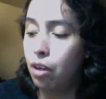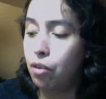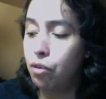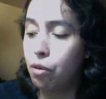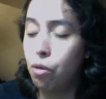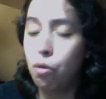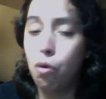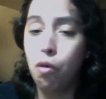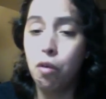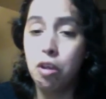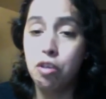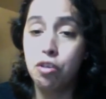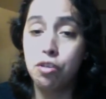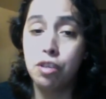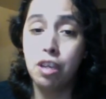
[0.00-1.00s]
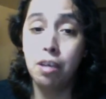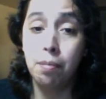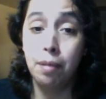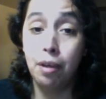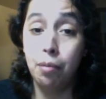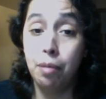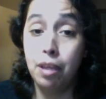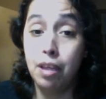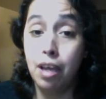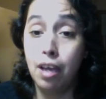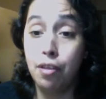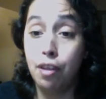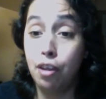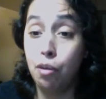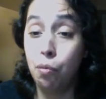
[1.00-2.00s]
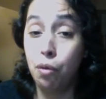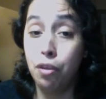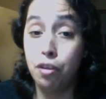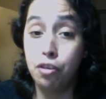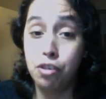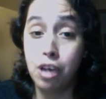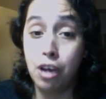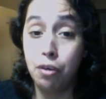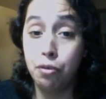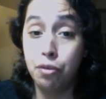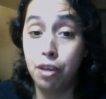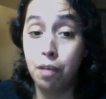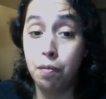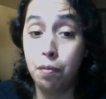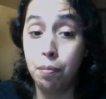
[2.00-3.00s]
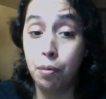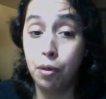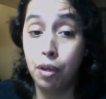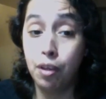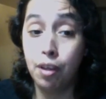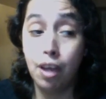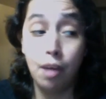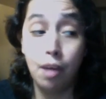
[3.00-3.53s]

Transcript: Lori, just email me that you won the Shadowscapes book, and I